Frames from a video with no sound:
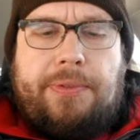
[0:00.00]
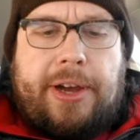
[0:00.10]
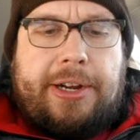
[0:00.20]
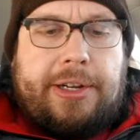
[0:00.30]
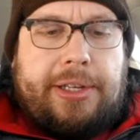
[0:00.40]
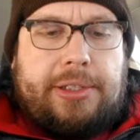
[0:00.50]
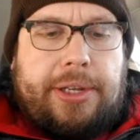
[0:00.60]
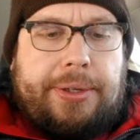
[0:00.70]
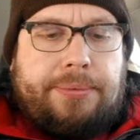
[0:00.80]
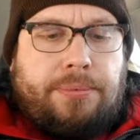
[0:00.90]
They provide a
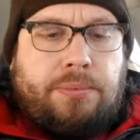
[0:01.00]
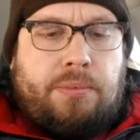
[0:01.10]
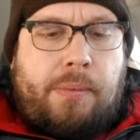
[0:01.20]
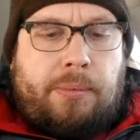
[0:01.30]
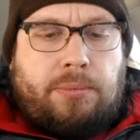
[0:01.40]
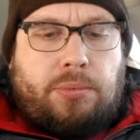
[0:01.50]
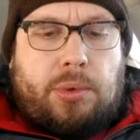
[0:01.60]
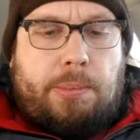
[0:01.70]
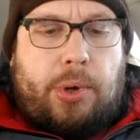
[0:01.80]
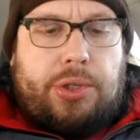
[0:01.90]
nice uh,
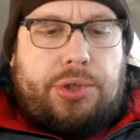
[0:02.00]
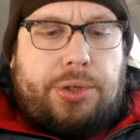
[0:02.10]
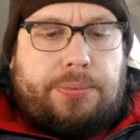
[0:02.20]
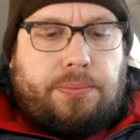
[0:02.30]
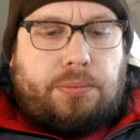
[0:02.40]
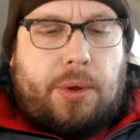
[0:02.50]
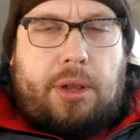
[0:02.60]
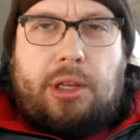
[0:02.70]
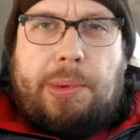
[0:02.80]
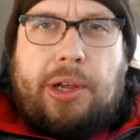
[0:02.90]
moisture
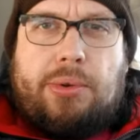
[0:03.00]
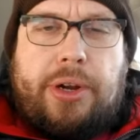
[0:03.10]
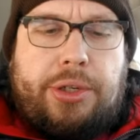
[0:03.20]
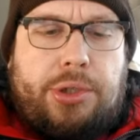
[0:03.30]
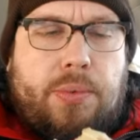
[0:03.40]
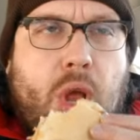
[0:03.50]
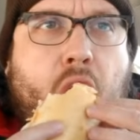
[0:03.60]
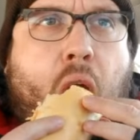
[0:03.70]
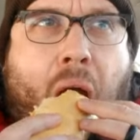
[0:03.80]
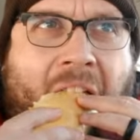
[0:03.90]
a little bit of crunch.